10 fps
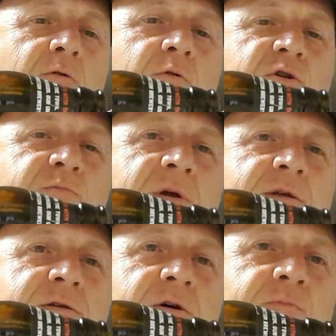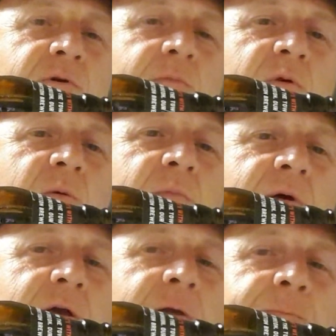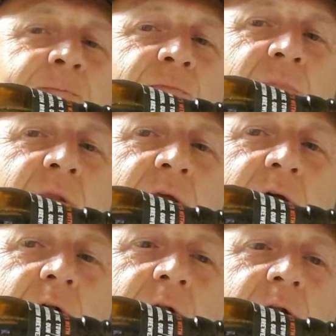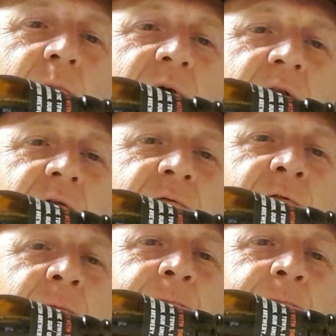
which means there'll probably be a little bit of